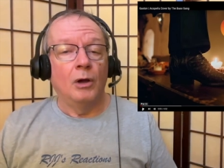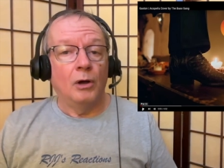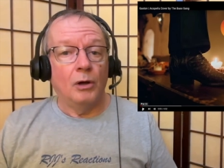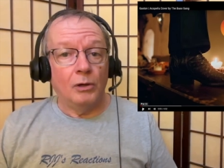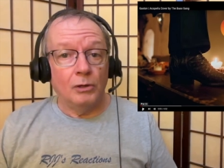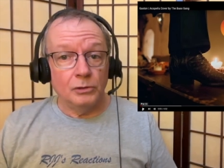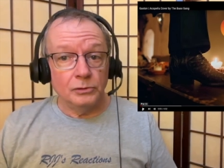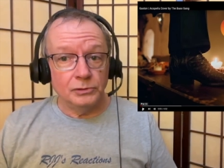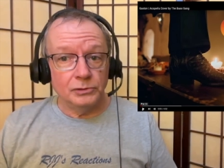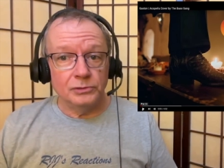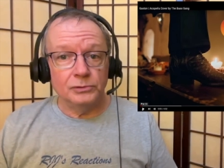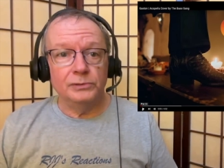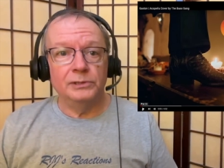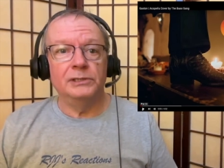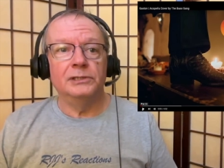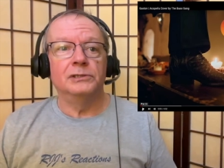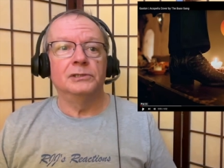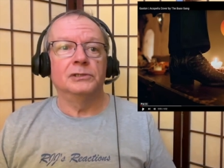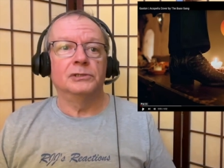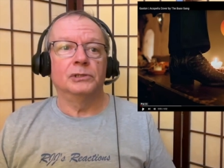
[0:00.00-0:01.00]
Also
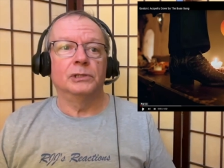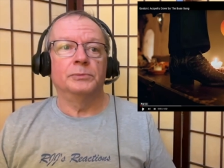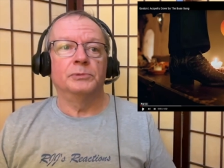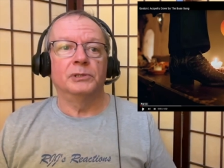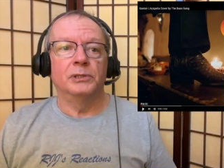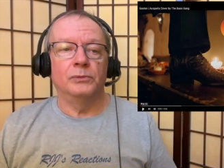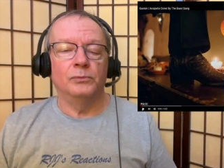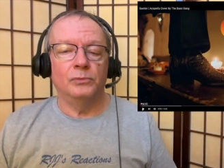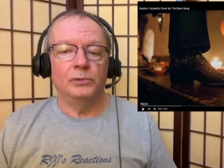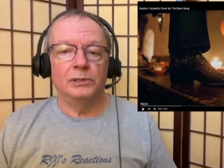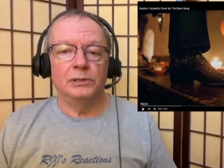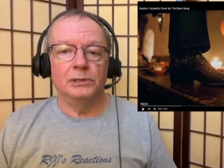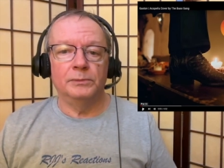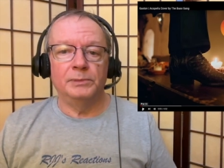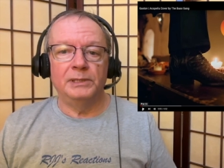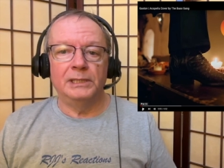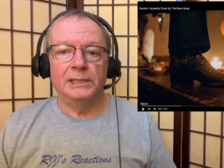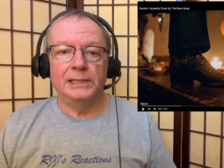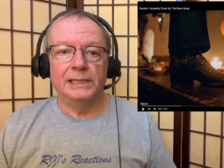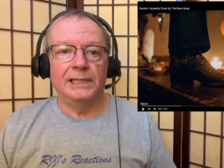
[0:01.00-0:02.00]
in the description will
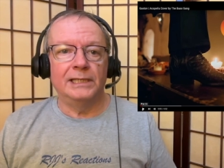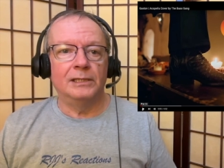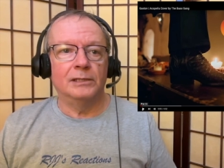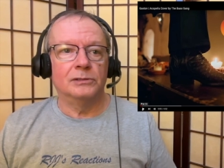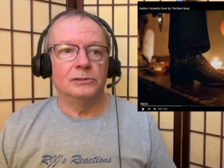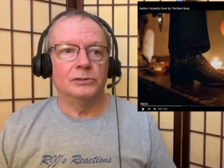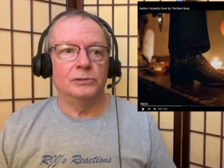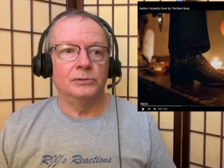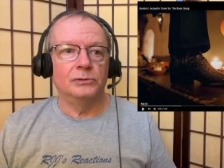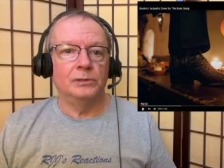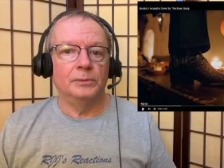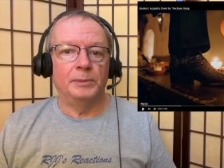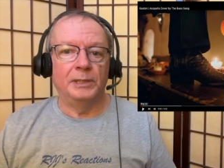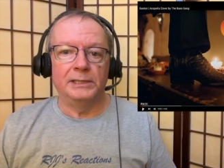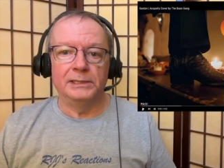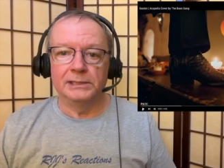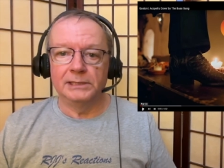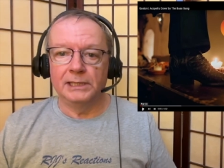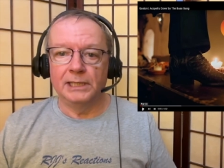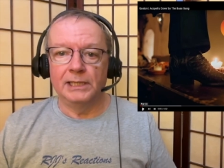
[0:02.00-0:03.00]
be a link to the
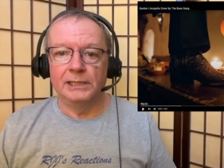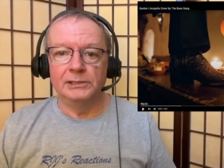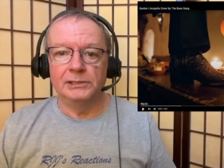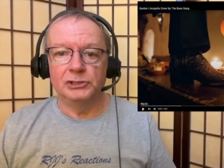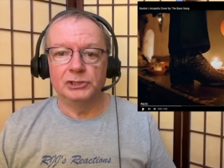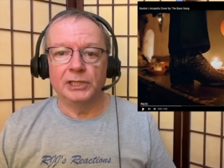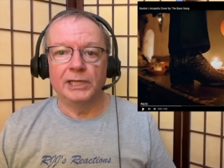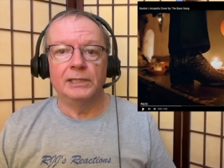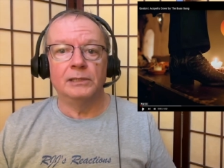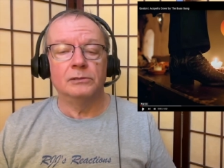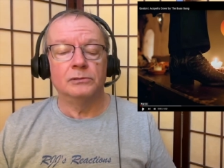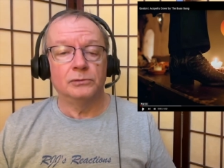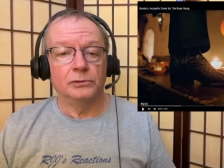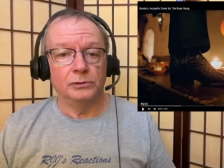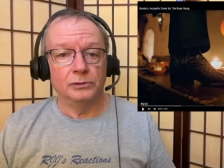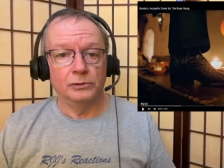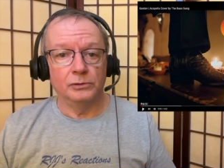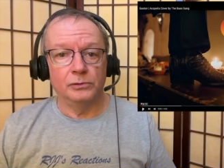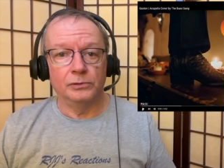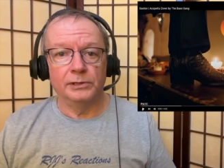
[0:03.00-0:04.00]
Bass Gang's channel, so
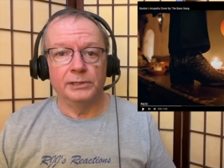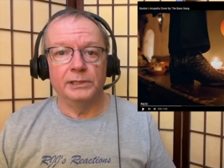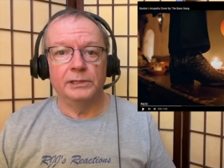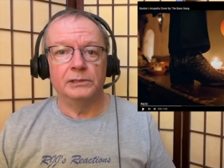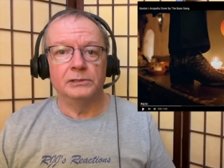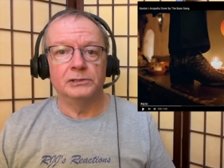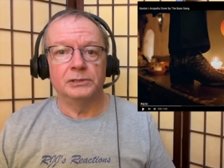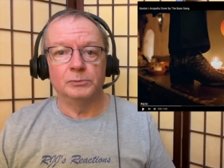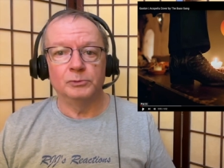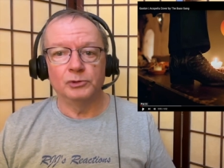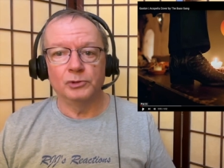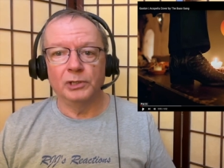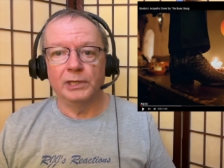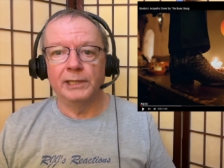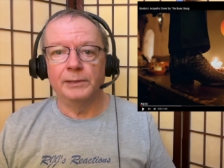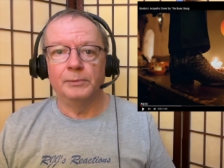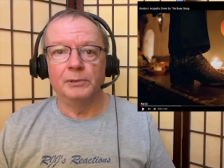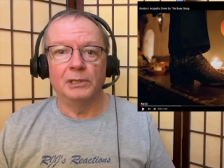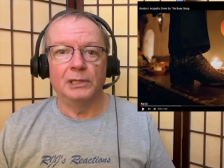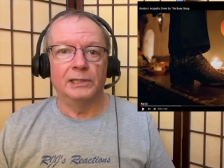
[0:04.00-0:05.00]
you can go there and
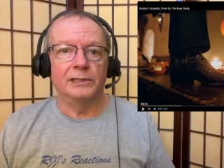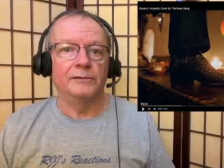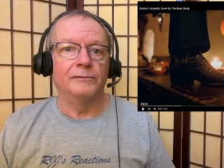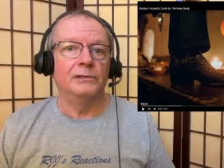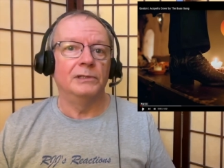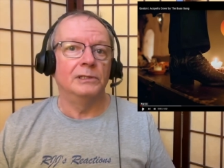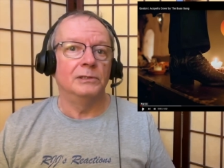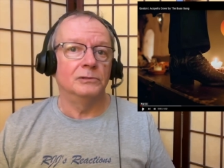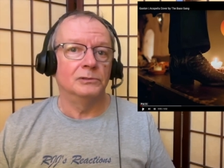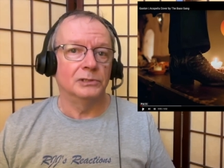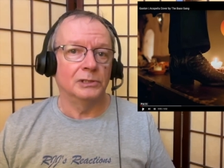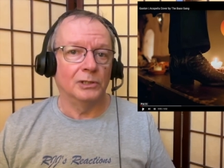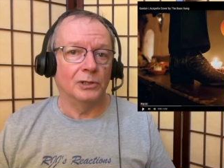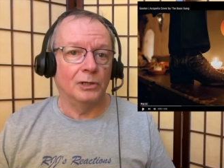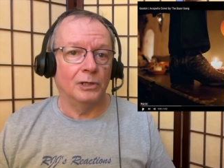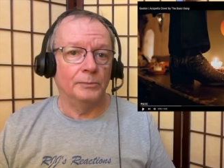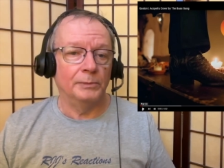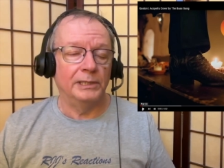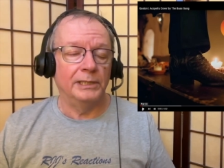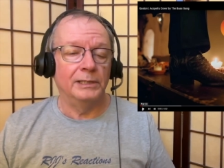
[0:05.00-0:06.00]
subscribe and like videos and
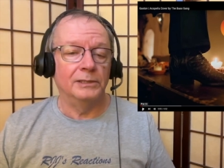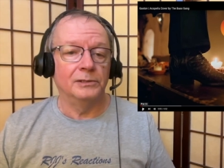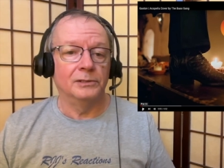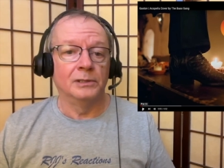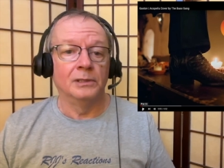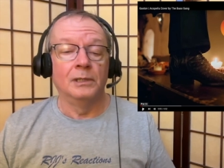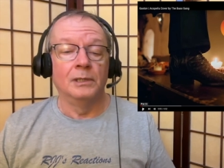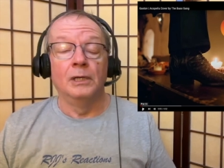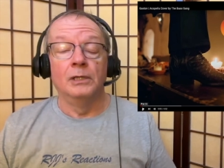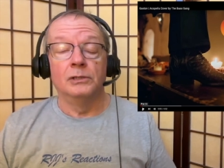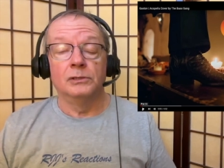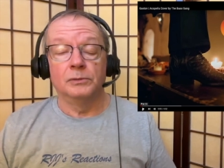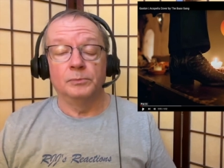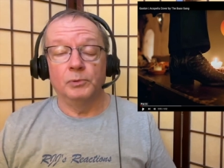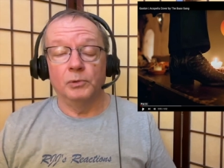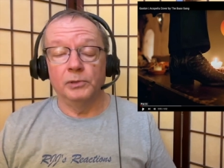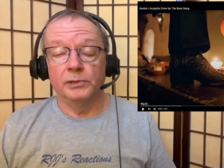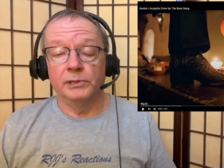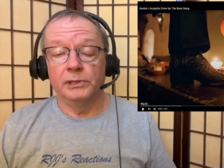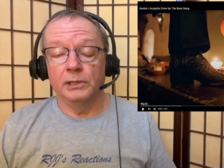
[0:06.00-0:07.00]
comment and
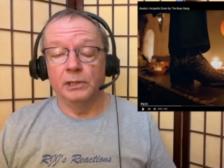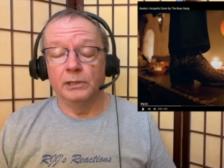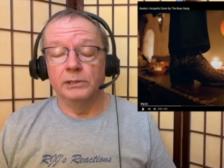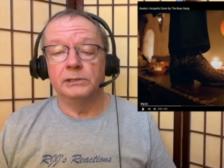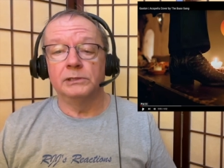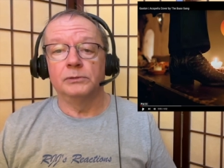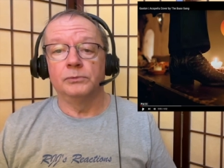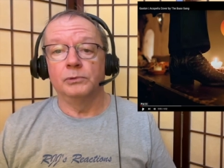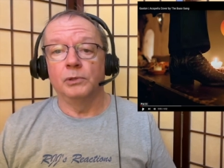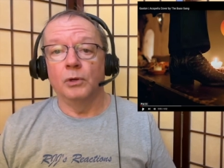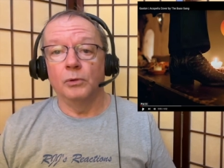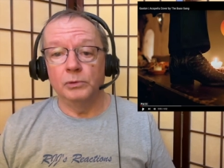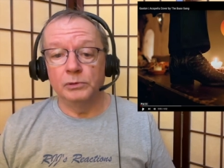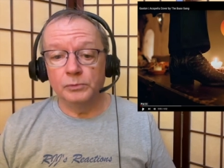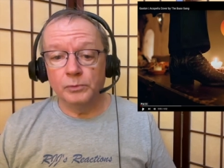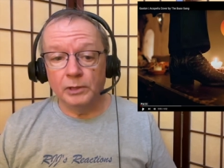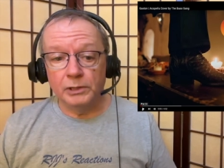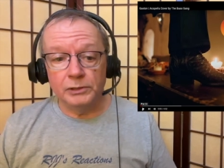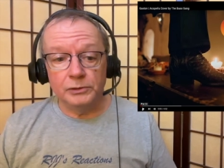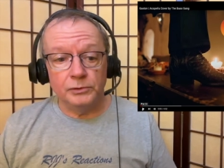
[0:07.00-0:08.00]
support the artist. We
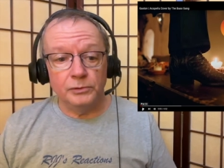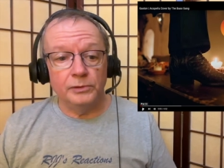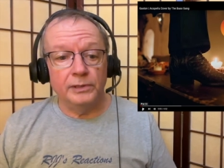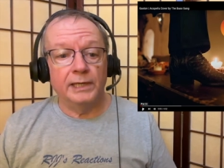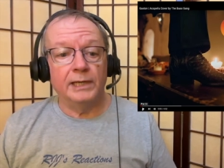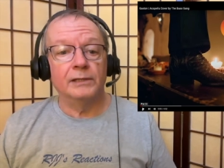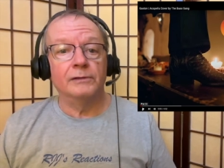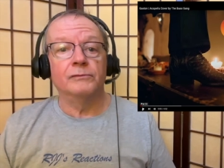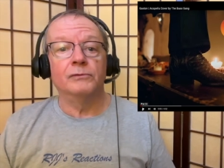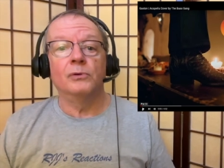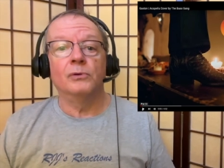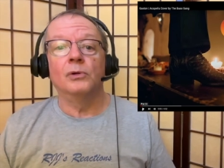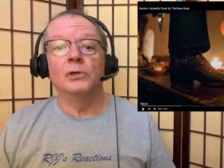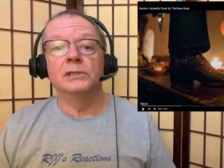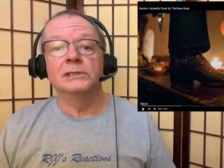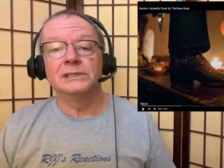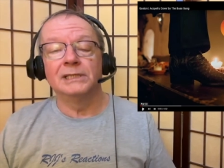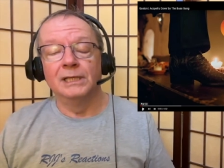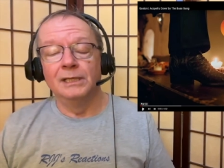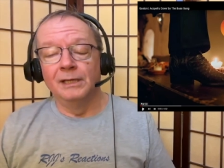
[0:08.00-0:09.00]
always want to do that, of
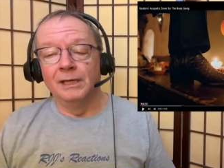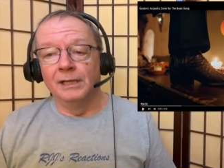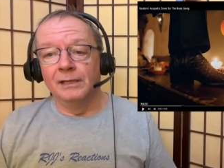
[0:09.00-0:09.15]
course.